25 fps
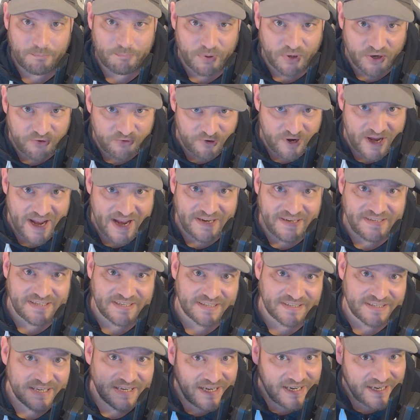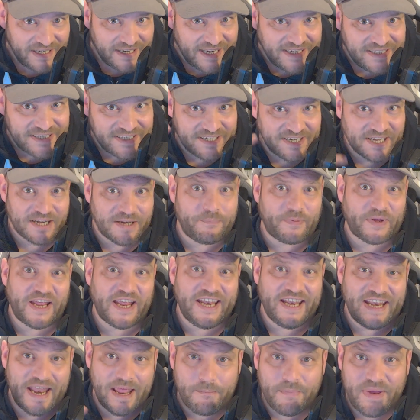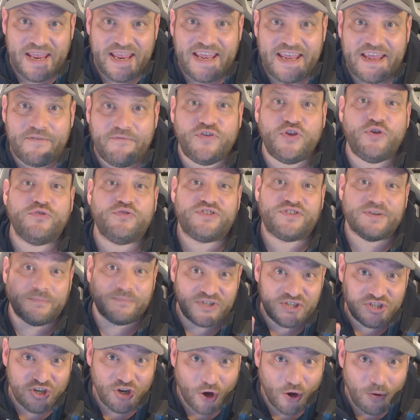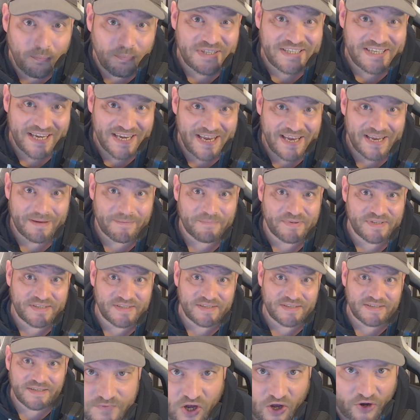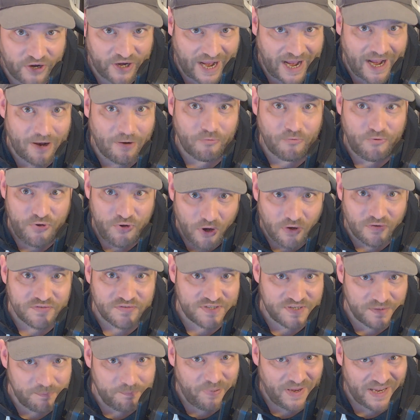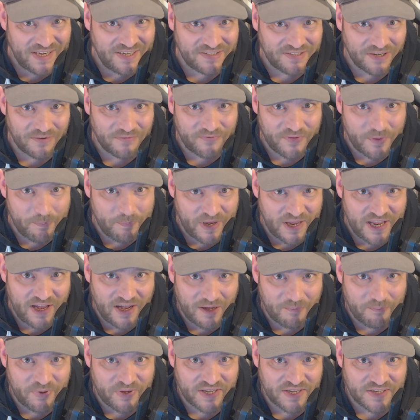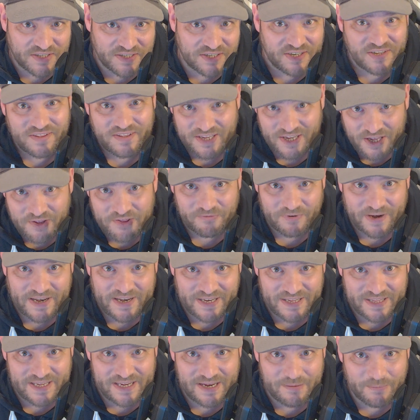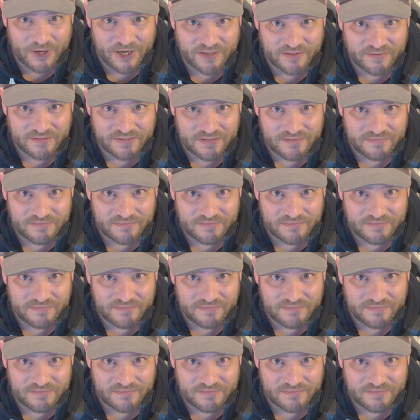But creators, listen up and let me give you some top tips on how not to piss off the PR person at the other end of the emails,